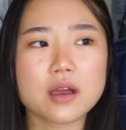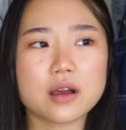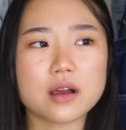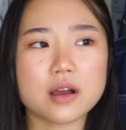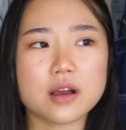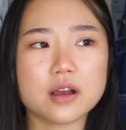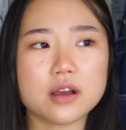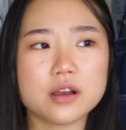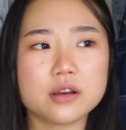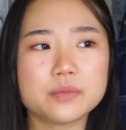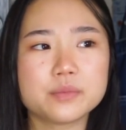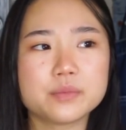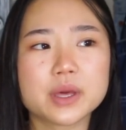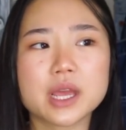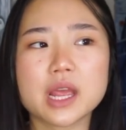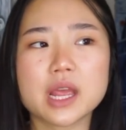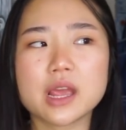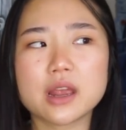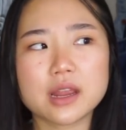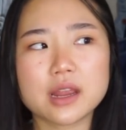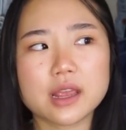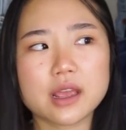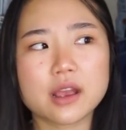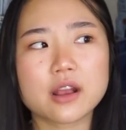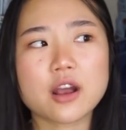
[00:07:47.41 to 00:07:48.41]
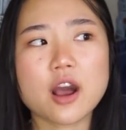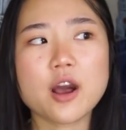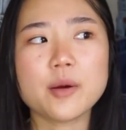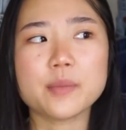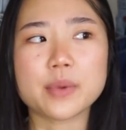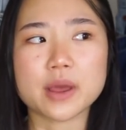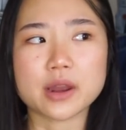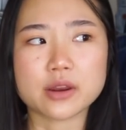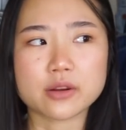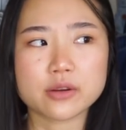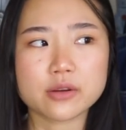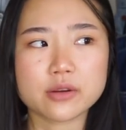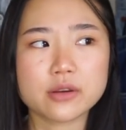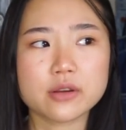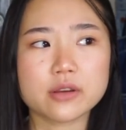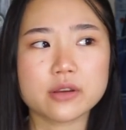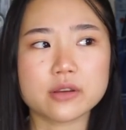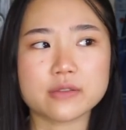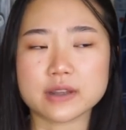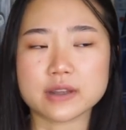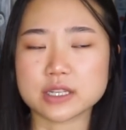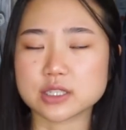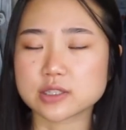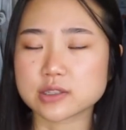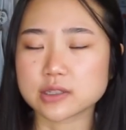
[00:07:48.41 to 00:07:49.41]
But it got better
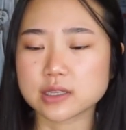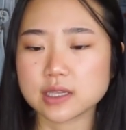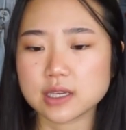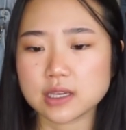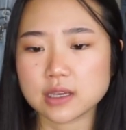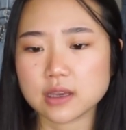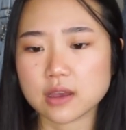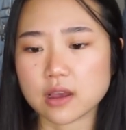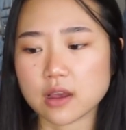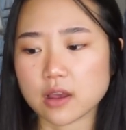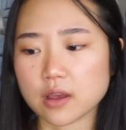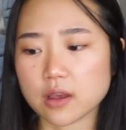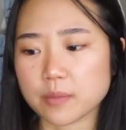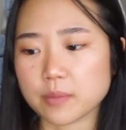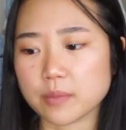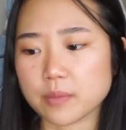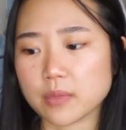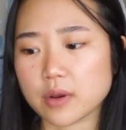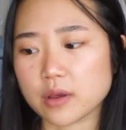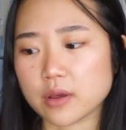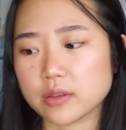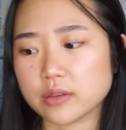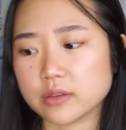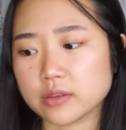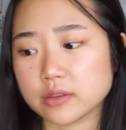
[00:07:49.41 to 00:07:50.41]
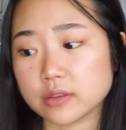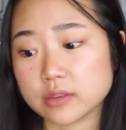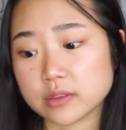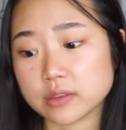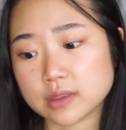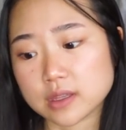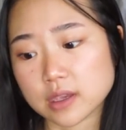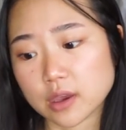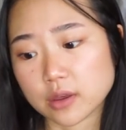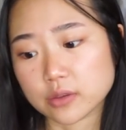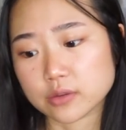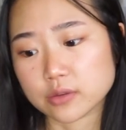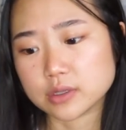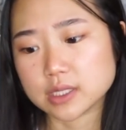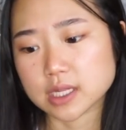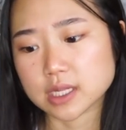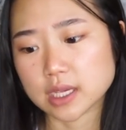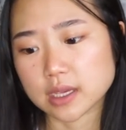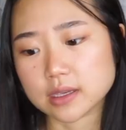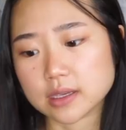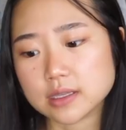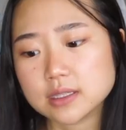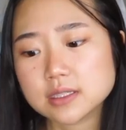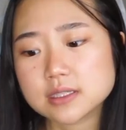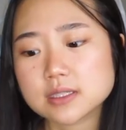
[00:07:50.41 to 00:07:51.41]
eventually on the other
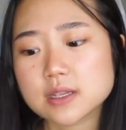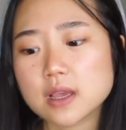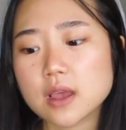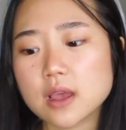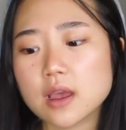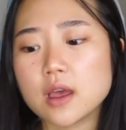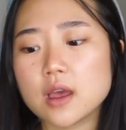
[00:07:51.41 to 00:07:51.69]
days.